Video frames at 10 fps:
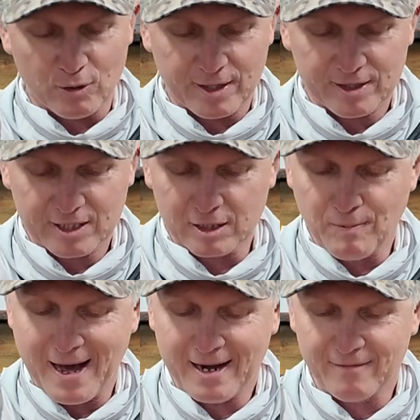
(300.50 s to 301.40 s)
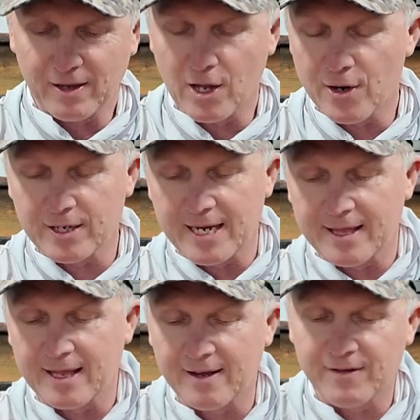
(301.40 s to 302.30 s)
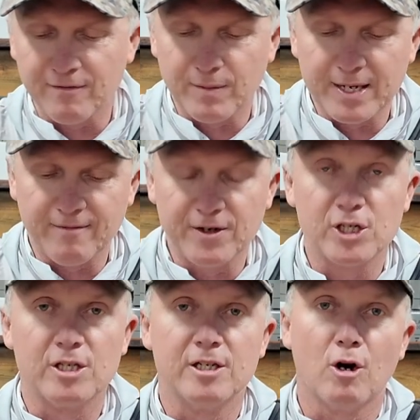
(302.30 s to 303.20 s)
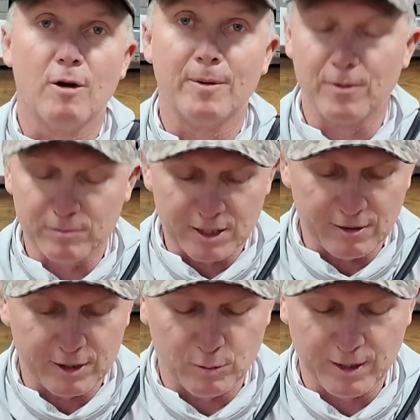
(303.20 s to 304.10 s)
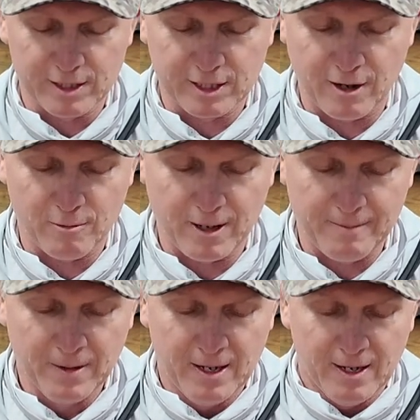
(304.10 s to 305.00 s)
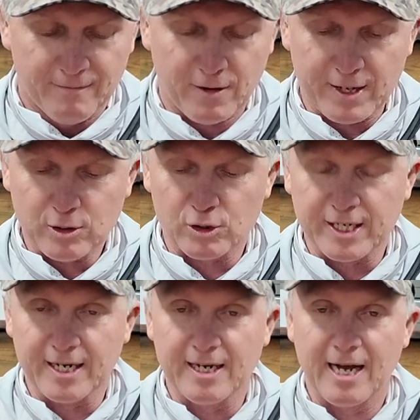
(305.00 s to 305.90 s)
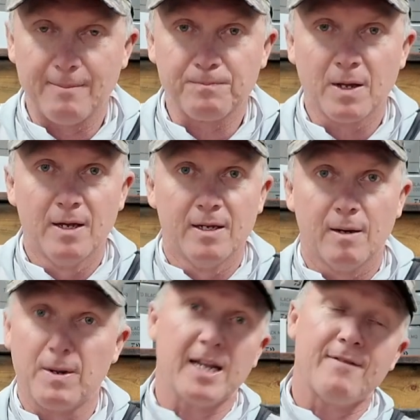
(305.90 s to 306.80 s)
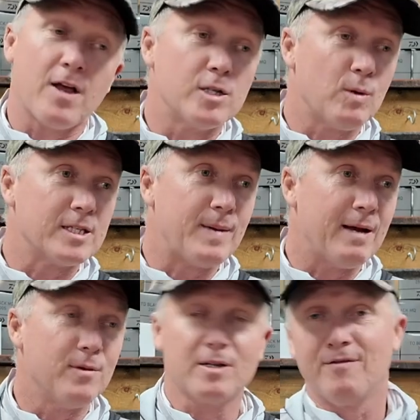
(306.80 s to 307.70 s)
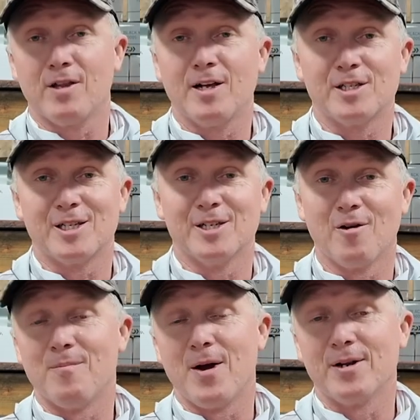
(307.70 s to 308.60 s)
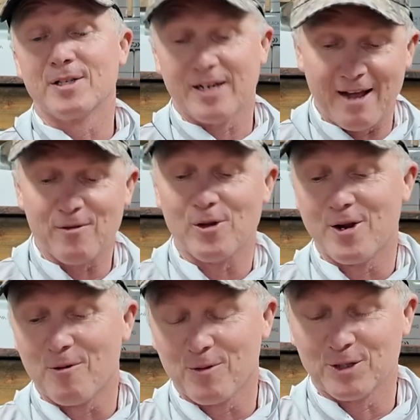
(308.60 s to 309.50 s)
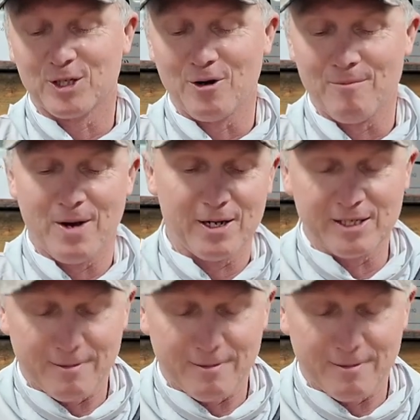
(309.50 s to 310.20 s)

reels as part of the loan kit that they've given me to fish the Daiwa bream series with. So very interesting. I'm going to give those ones back. I'm not giving those to non-boaters. I gave all the hot rods to non-boaters.